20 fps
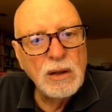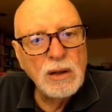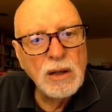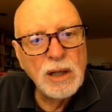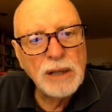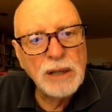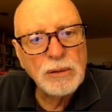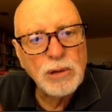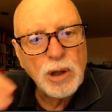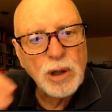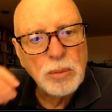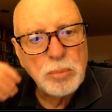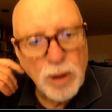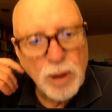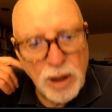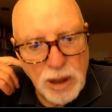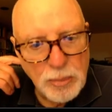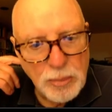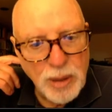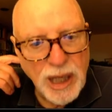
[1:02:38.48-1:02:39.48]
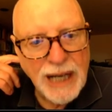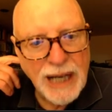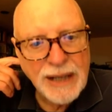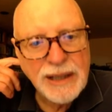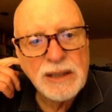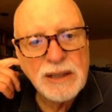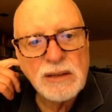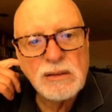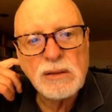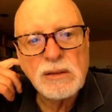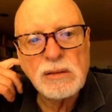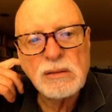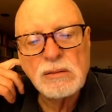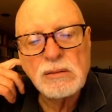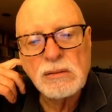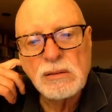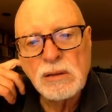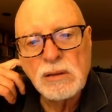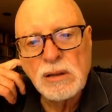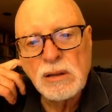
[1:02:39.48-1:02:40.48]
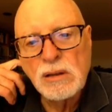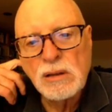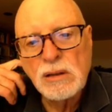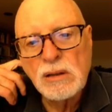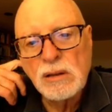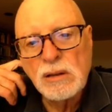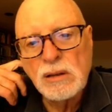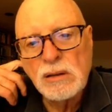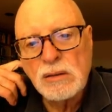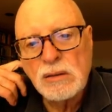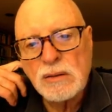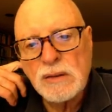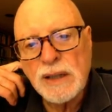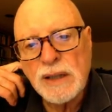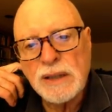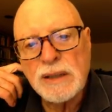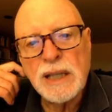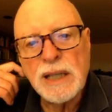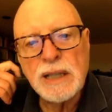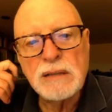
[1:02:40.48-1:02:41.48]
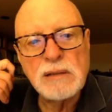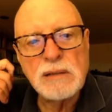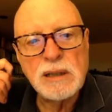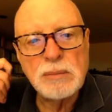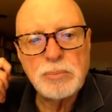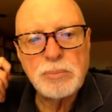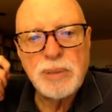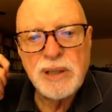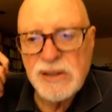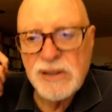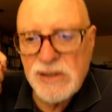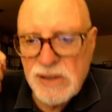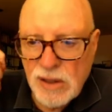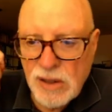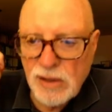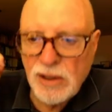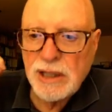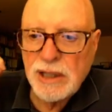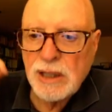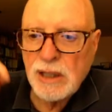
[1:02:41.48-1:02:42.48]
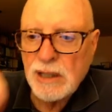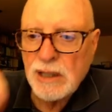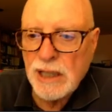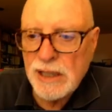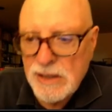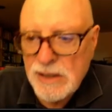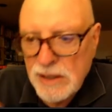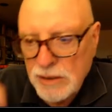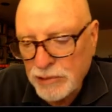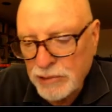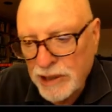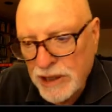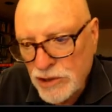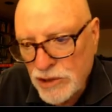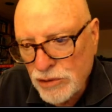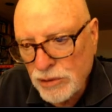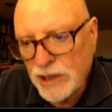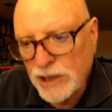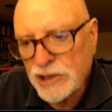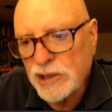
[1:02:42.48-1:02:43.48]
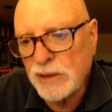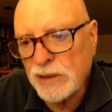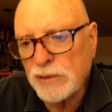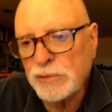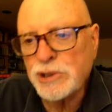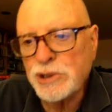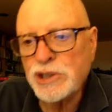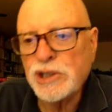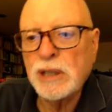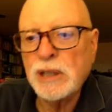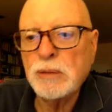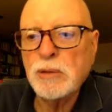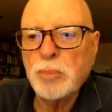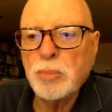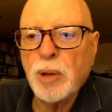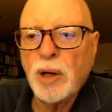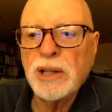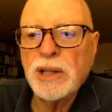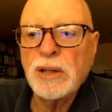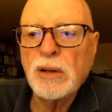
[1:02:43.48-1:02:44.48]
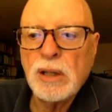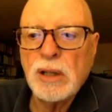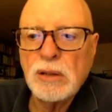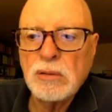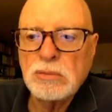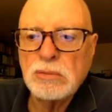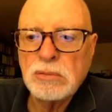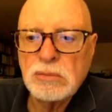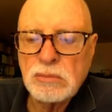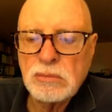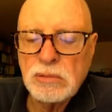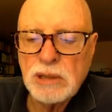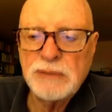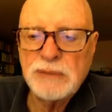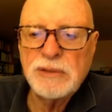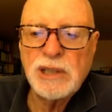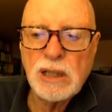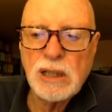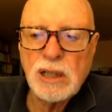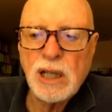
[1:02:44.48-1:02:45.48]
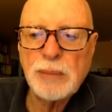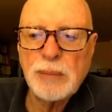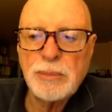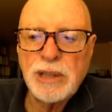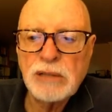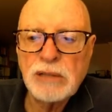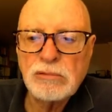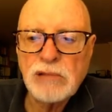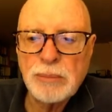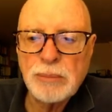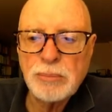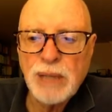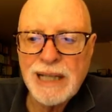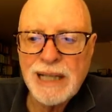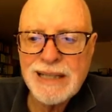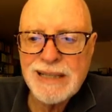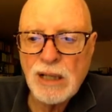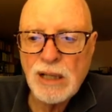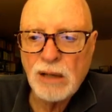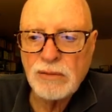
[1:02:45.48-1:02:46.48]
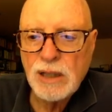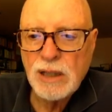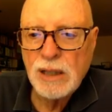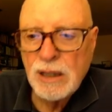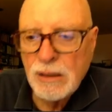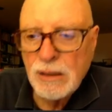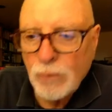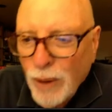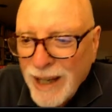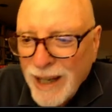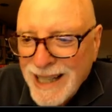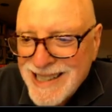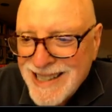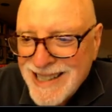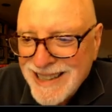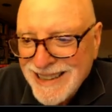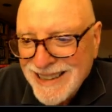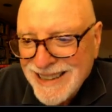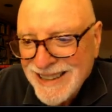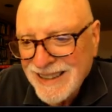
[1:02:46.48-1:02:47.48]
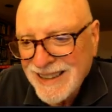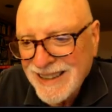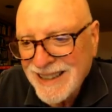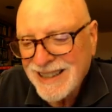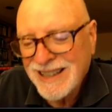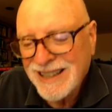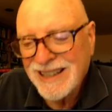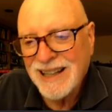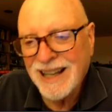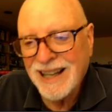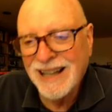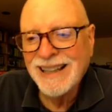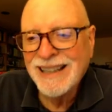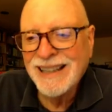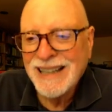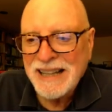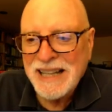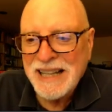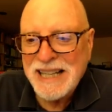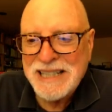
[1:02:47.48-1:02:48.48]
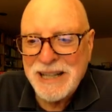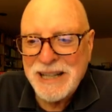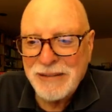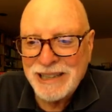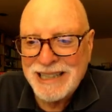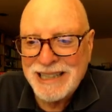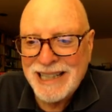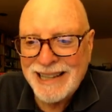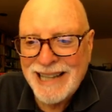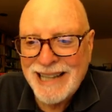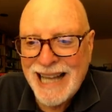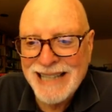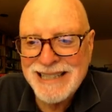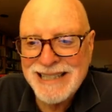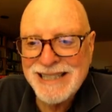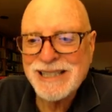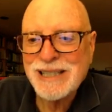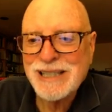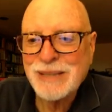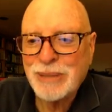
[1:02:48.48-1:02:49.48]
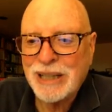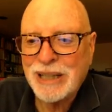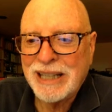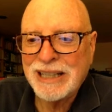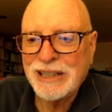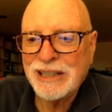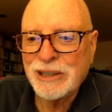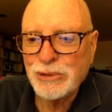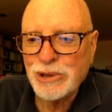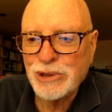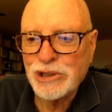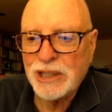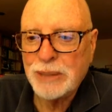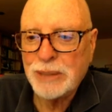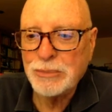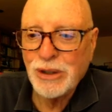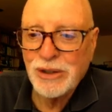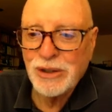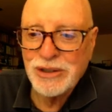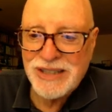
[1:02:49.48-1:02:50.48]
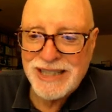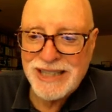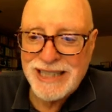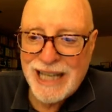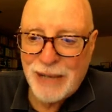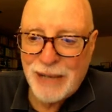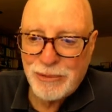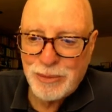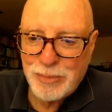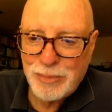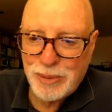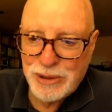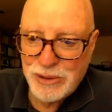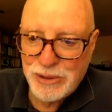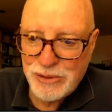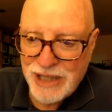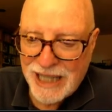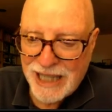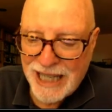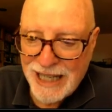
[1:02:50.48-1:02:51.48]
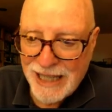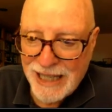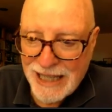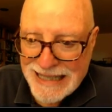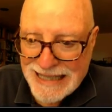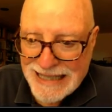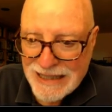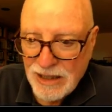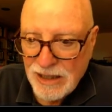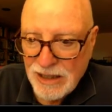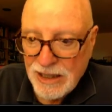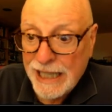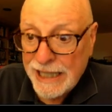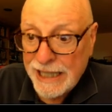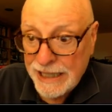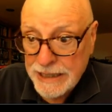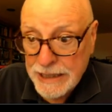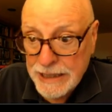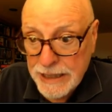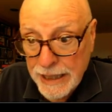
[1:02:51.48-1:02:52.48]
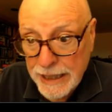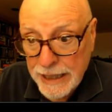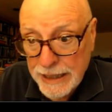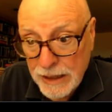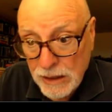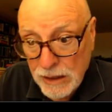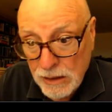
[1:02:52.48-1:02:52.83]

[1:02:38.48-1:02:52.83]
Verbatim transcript: He wrote a book about it. Said that in perestroika, that is the reconstruction of the regime, the party ought to leave the economy to run by itself. What? They'd never done that since the beginning of the regime. You could see that would produce chaos, and it did.